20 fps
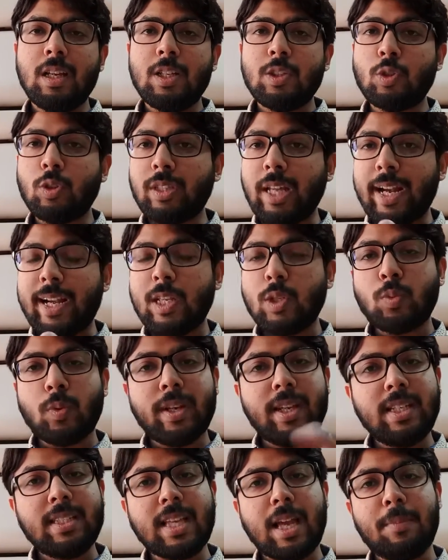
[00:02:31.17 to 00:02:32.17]
So that is
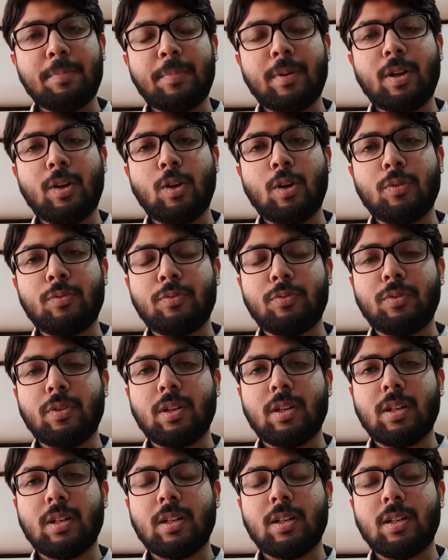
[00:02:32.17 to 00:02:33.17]
one example of
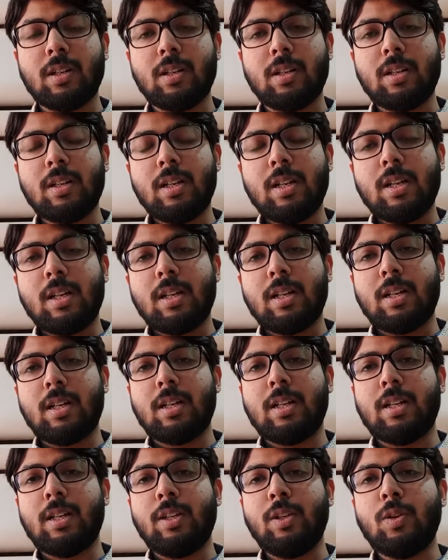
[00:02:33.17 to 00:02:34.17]

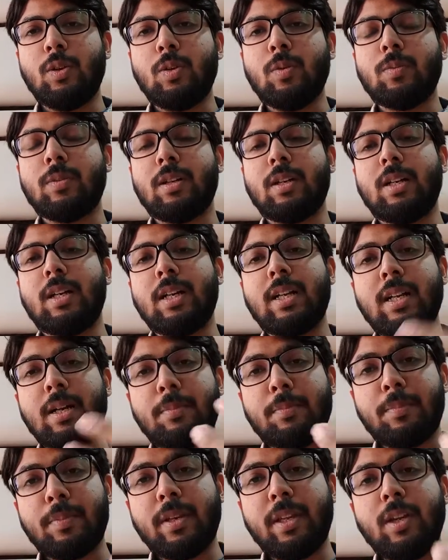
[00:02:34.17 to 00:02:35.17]
a
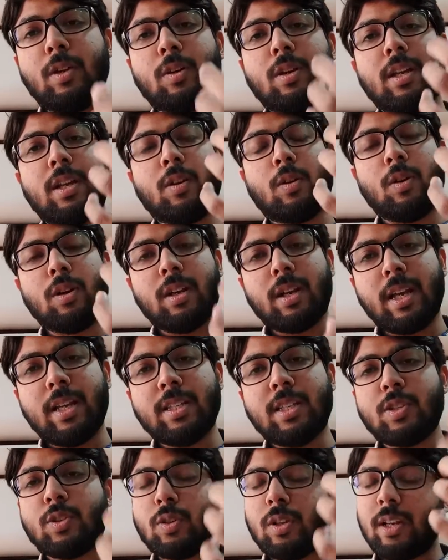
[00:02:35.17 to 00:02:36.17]
company or an
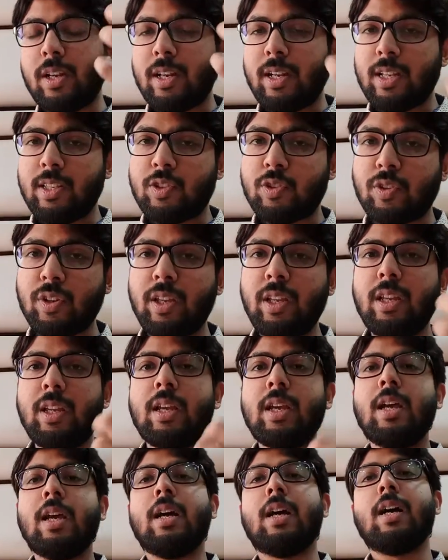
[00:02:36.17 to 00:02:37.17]
organization or
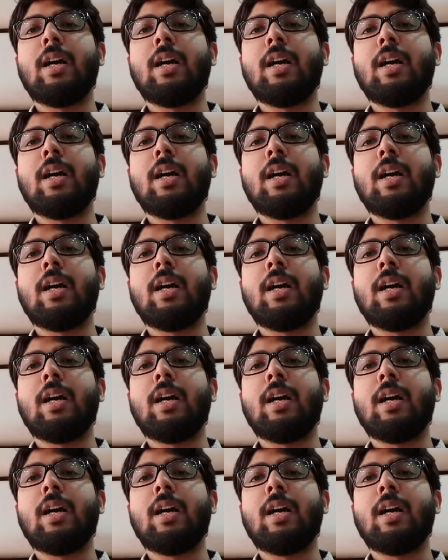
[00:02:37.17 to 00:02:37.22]
industry